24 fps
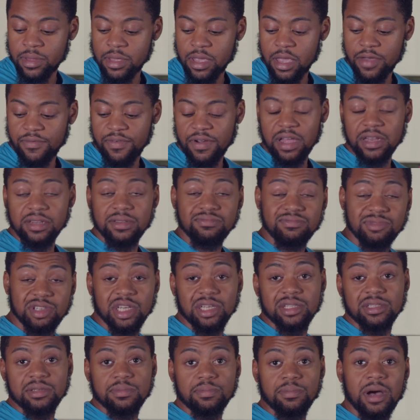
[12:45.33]
if I
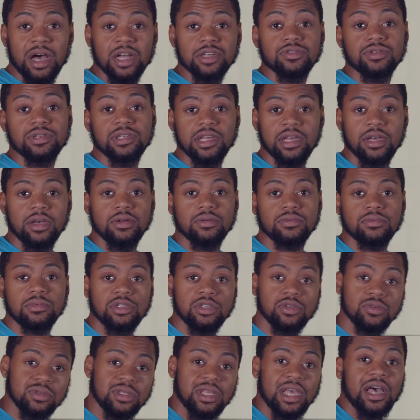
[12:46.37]
took the mantra down
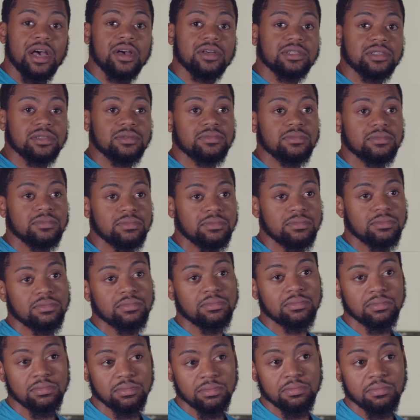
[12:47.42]
2,000,
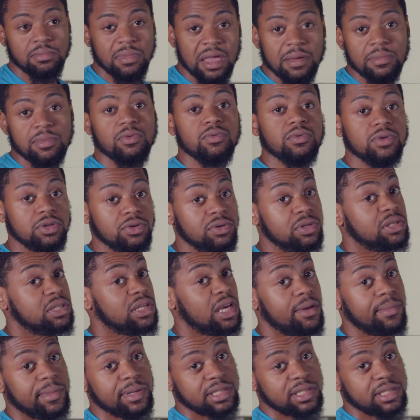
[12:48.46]
maybe we'll do the same